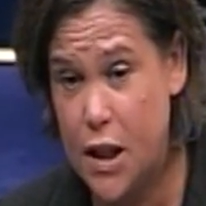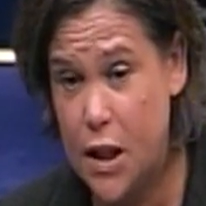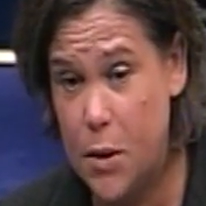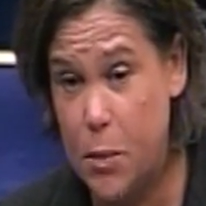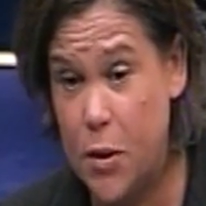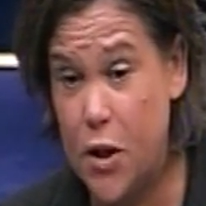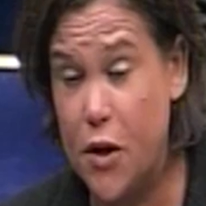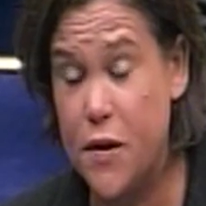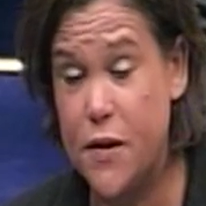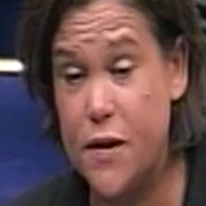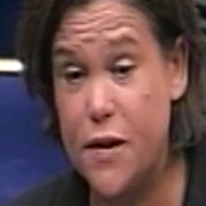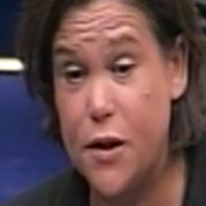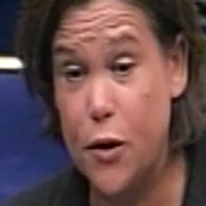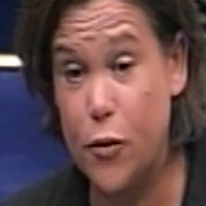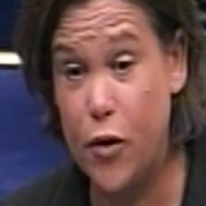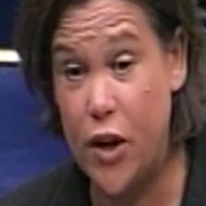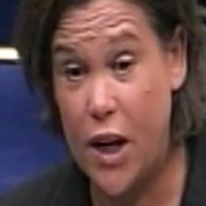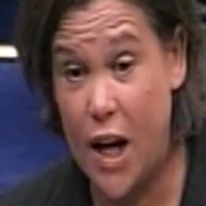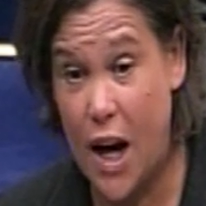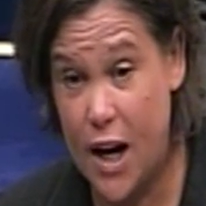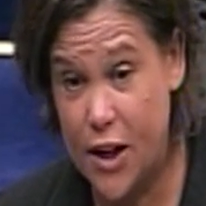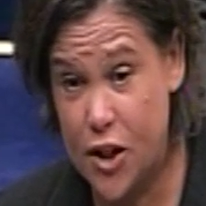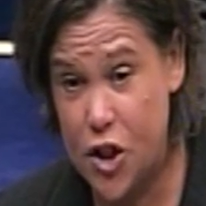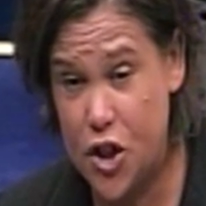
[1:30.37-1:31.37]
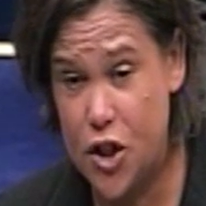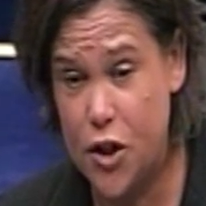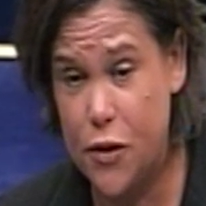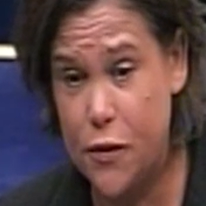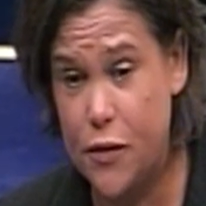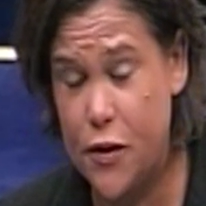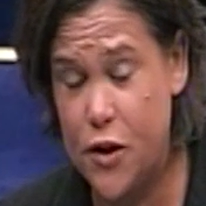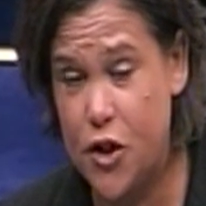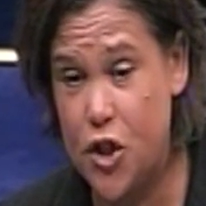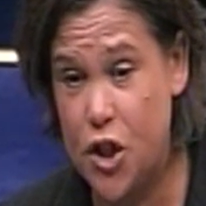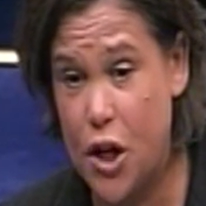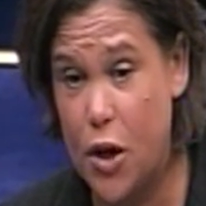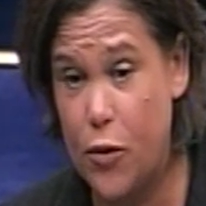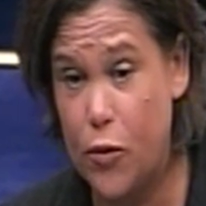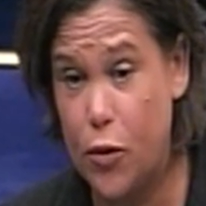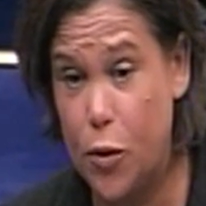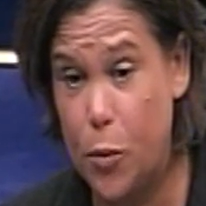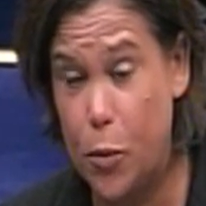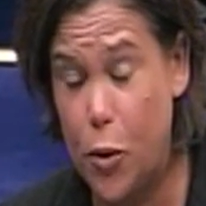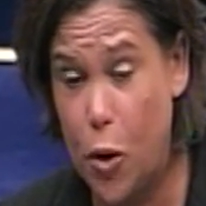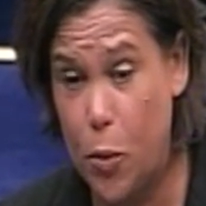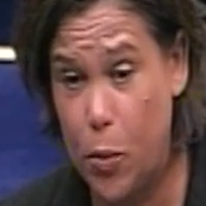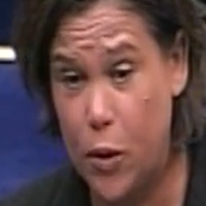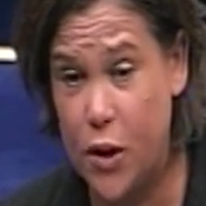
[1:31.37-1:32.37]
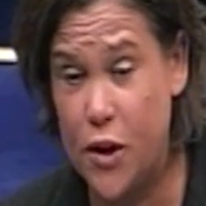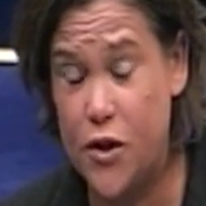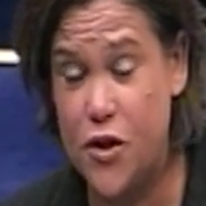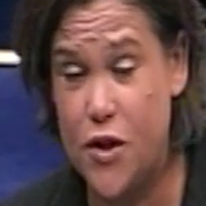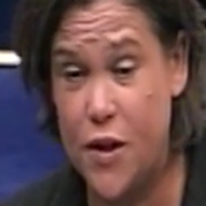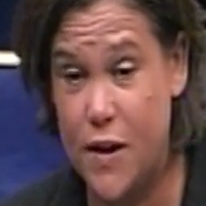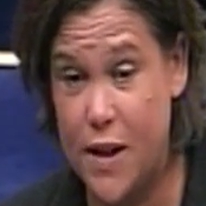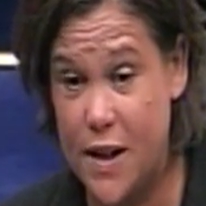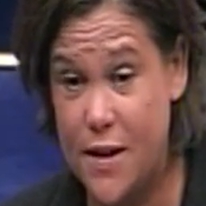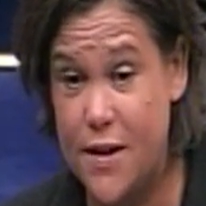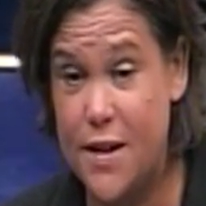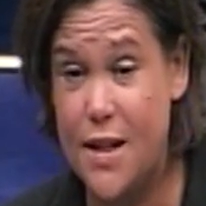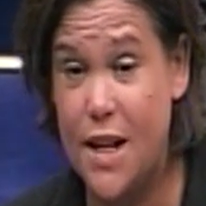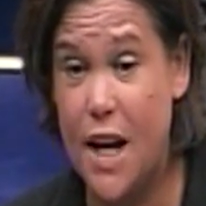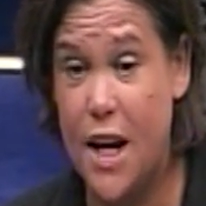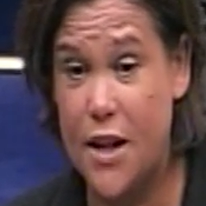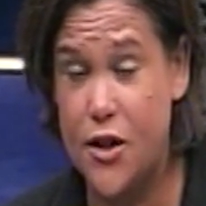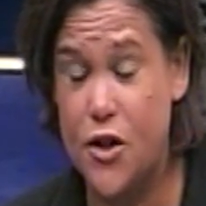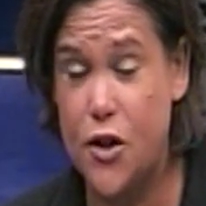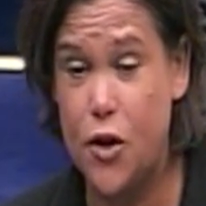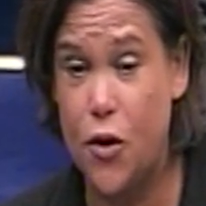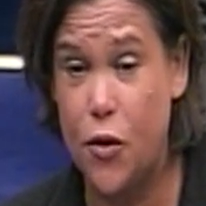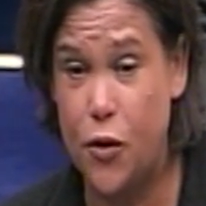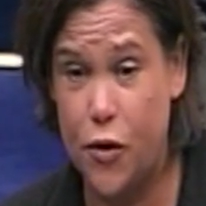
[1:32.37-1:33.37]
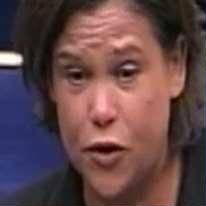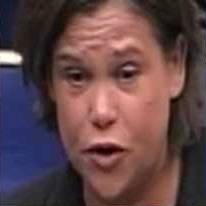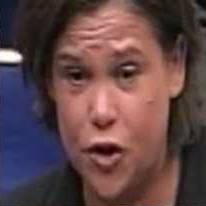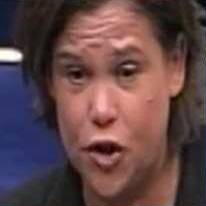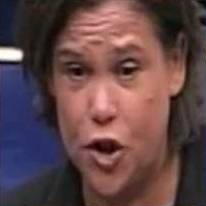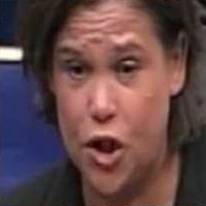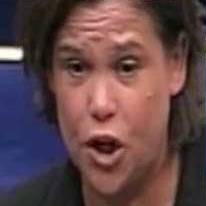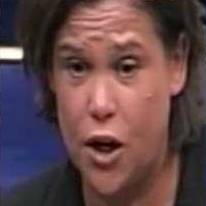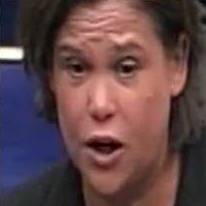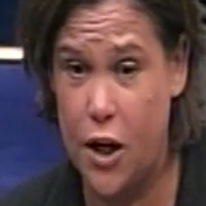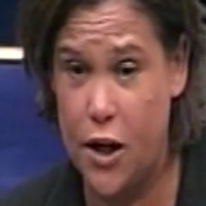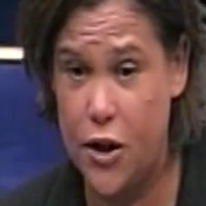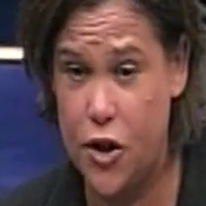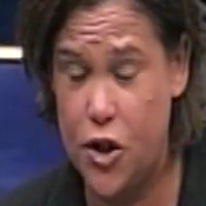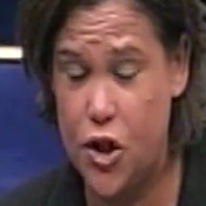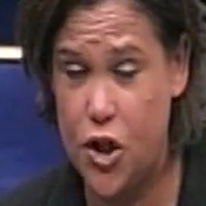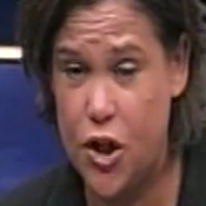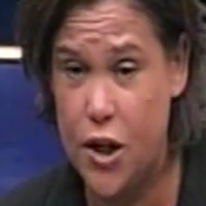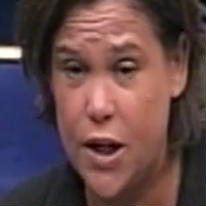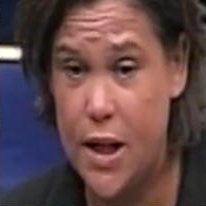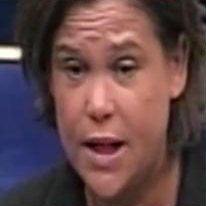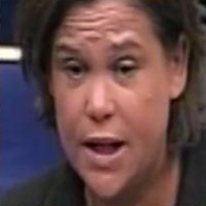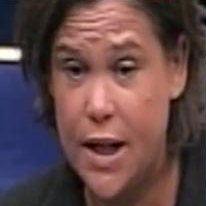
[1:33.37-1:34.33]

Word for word: Because the reaction of the general public to this, yet another charge,